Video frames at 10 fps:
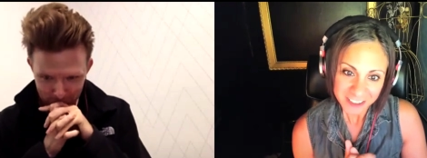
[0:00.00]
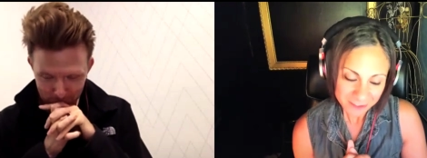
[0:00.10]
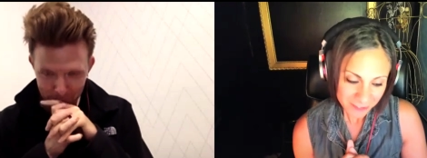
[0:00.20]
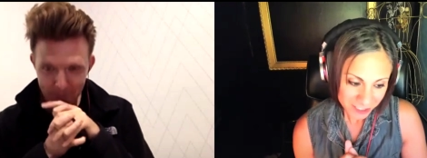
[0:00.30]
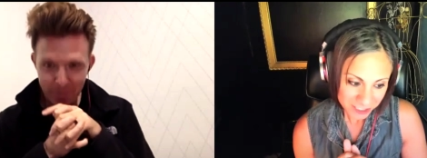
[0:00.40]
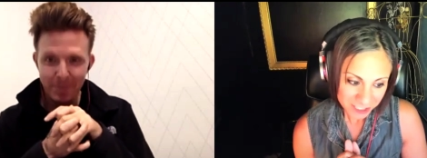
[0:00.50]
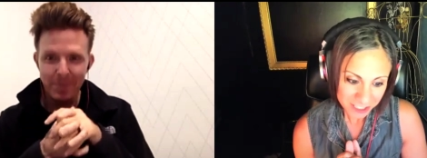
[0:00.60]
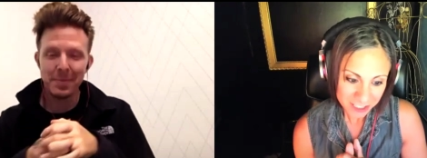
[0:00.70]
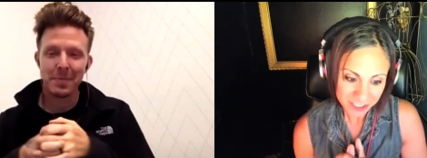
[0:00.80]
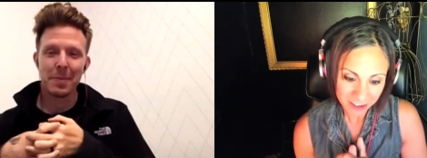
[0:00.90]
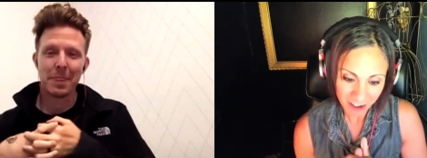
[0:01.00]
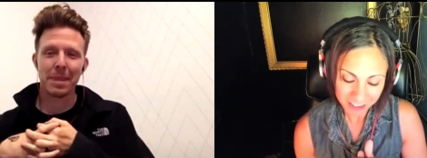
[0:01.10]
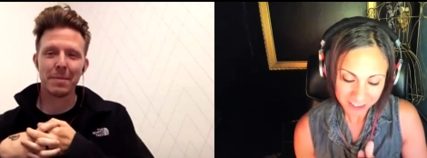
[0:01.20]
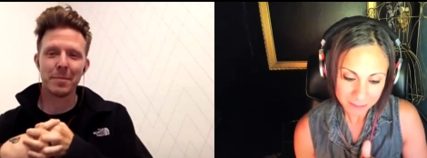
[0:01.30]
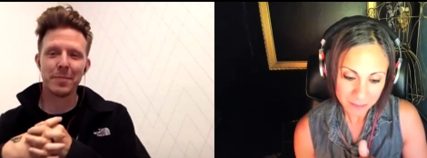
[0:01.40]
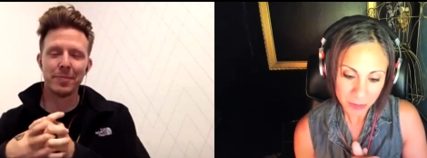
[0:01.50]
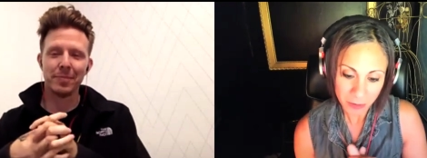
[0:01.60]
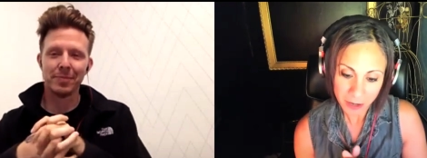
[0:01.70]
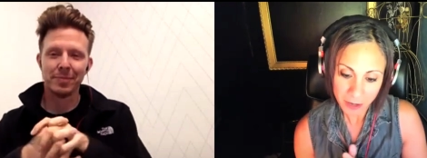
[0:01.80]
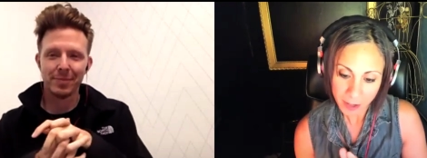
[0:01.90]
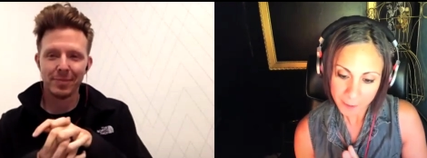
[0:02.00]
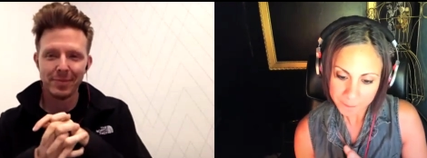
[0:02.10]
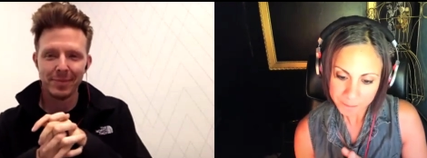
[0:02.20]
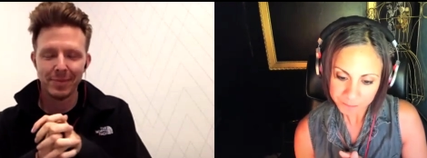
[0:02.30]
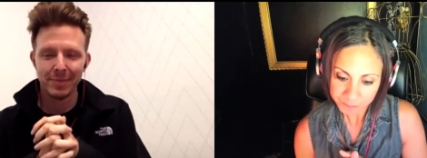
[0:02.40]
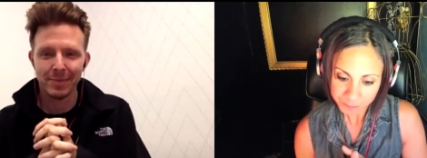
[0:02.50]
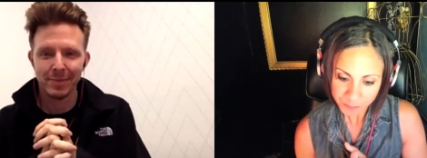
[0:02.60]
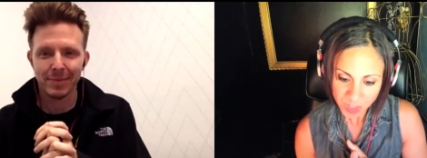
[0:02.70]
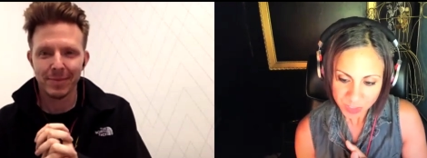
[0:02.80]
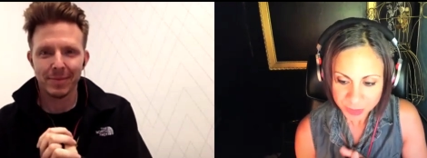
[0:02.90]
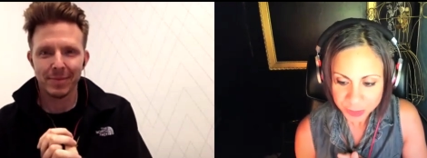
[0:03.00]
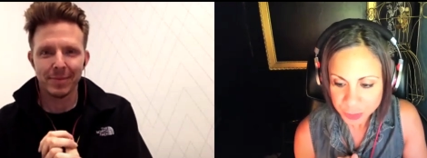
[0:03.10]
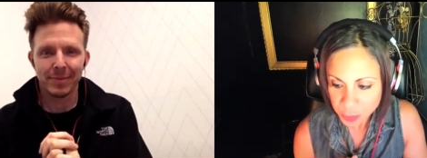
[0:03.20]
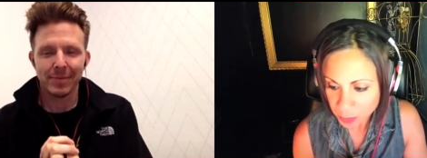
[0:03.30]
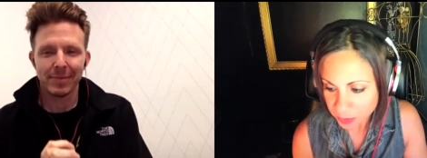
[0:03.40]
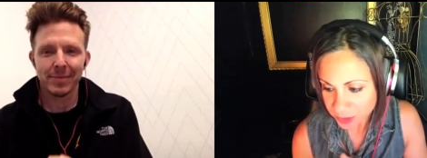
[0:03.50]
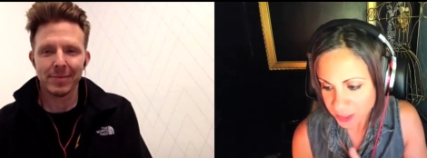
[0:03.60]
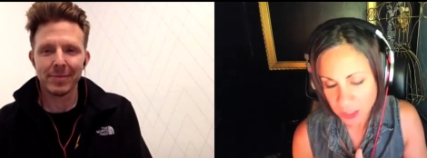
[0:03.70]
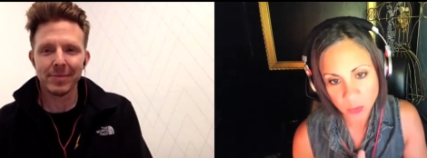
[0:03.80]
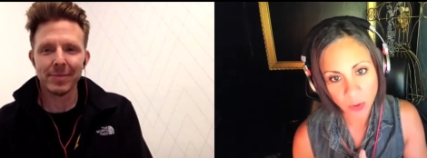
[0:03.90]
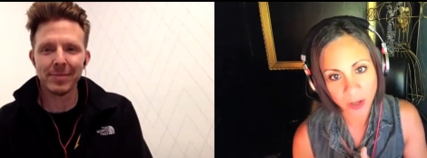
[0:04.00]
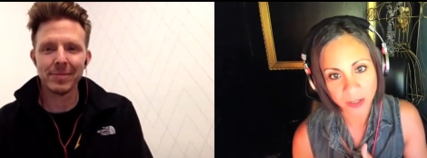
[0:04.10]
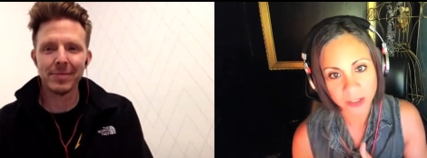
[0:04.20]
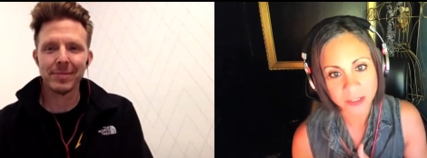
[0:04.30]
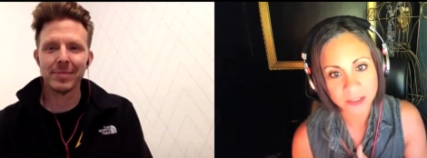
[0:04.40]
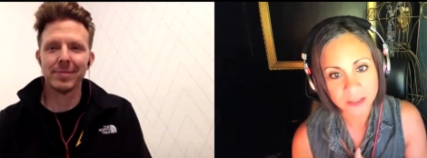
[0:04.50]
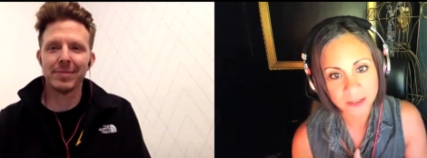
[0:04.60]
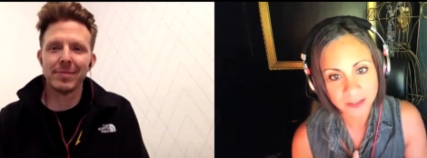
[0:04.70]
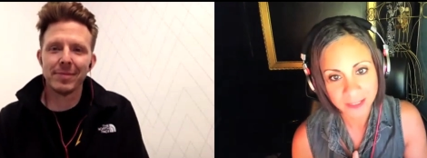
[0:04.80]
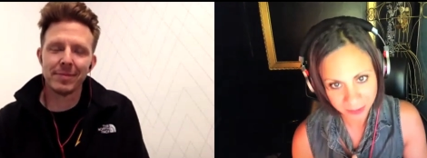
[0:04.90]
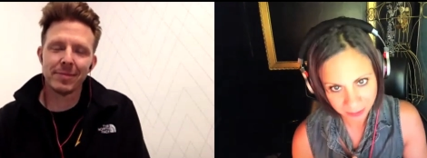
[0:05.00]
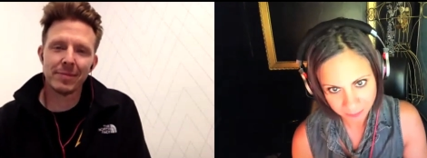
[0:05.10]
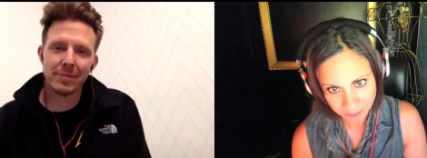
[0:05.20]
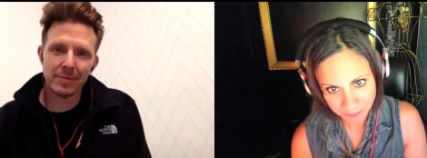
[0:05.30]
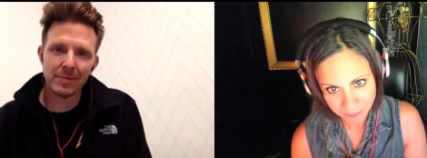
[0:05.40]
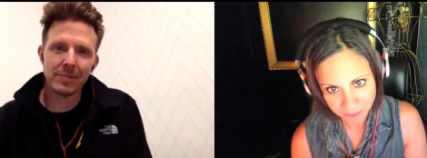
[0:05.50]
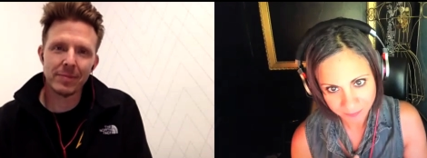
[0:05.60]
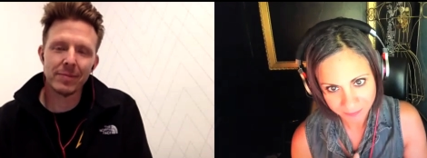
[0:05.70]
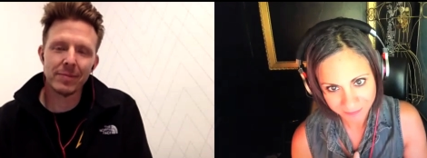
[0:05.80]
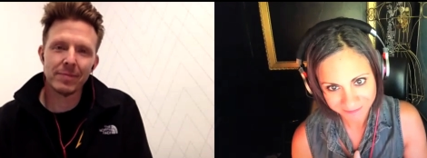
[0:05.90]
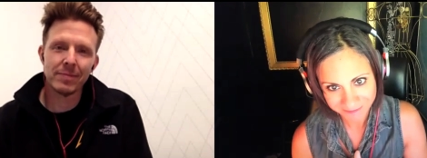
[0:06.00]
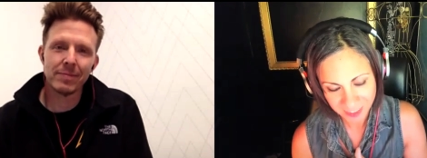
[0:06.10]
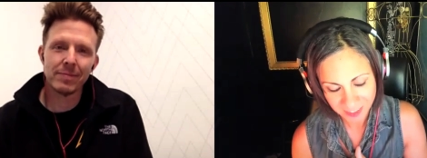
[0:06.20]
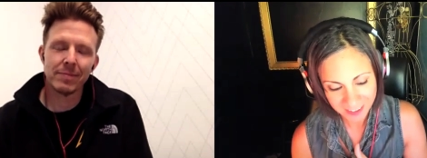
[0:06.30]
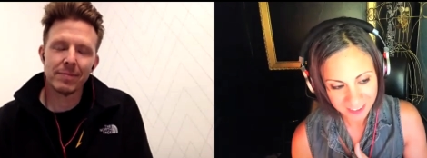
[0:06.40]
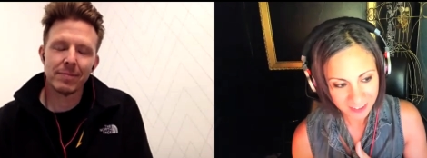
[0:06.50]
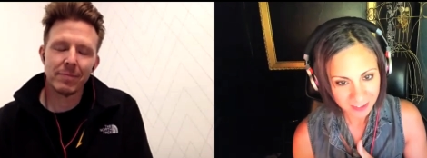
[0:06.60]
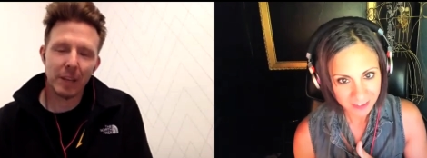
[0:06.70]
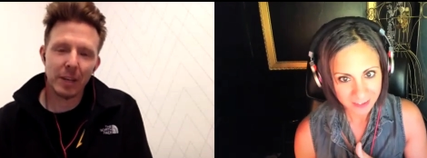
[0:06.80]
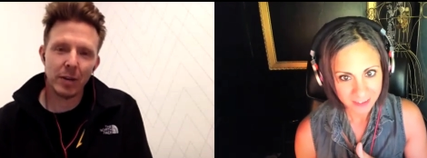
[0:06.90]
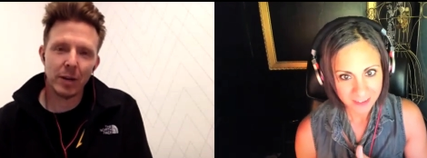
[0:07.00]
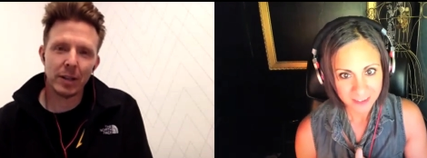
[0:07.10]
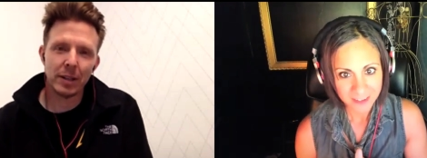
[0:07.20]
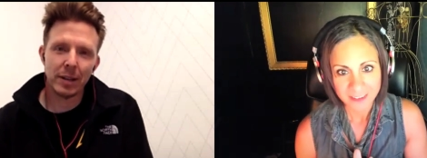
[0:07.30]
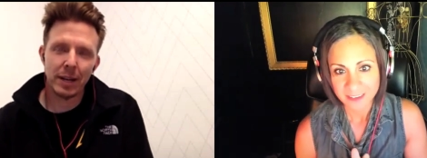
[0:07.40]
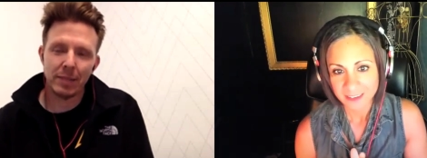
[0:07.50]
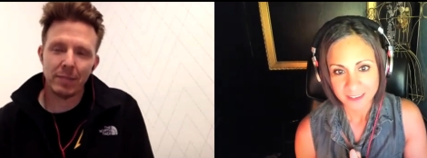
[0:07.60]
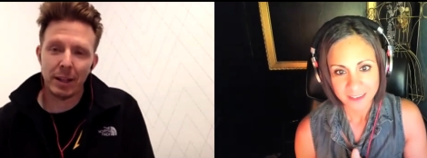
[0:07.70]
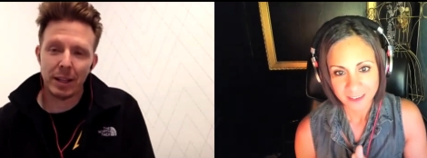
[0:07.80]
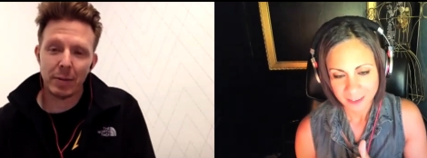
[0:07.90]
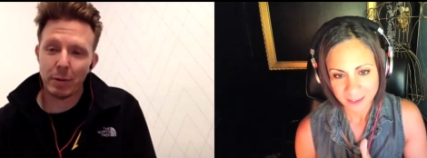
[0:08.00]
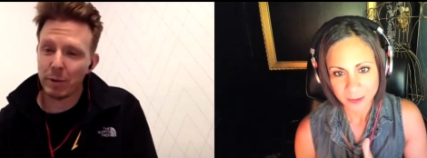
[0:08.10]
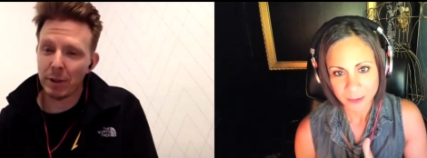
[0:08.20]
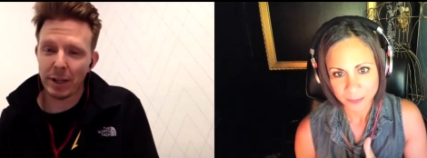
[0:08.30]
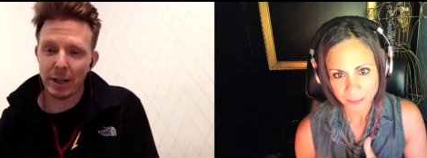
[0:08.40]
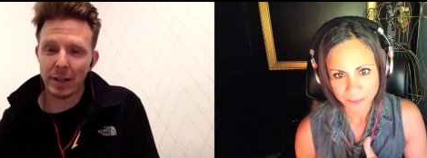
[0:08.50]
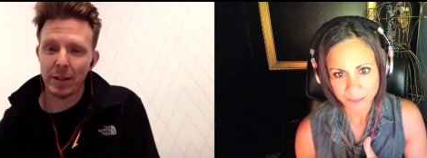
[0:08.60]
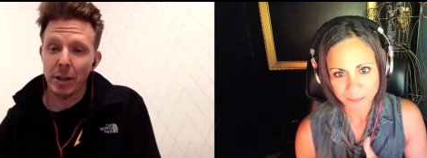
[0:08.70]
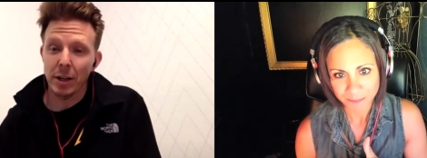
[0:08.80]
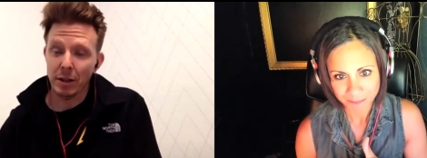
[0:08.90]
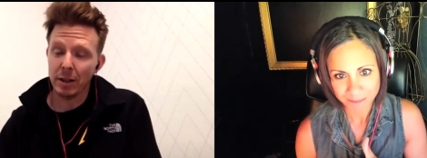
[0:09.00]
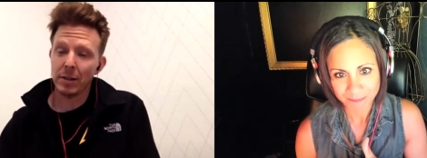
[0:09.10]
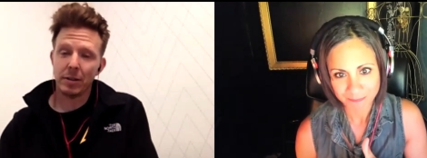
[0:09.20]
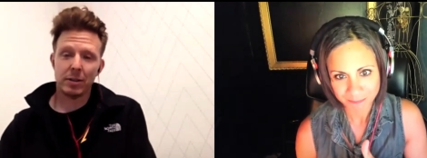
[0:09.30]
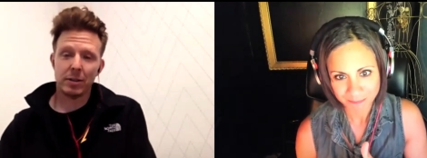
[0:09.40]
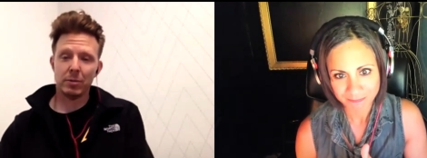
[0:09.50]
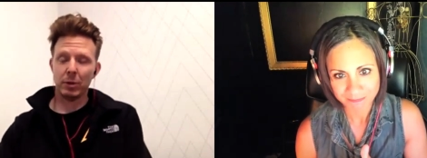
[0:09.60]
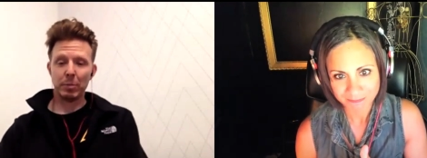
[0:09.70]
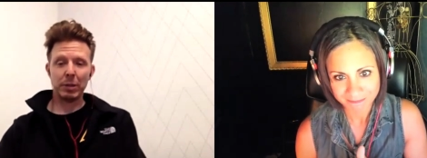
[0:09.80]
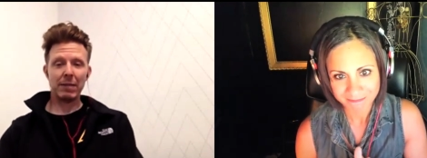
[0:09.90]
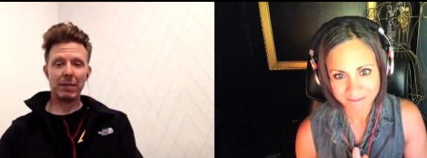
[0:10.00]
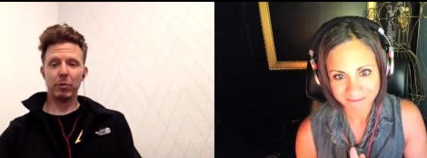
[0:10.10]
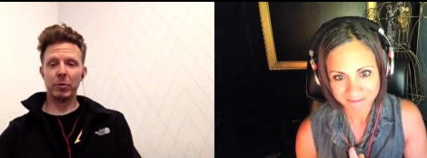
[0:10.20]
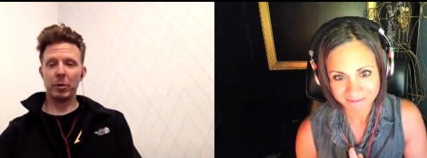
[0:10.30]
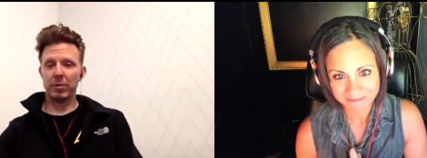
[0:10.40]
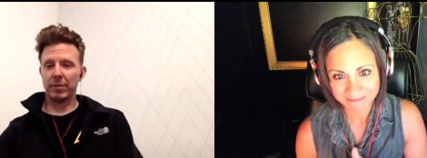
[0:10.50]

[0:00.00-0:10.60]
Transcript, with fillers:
Speaker 1: your adventure, your column, your um, this story that you are
Speaker 2: living. Thank you, Ellie. I, I think we're really going to, with the platform you're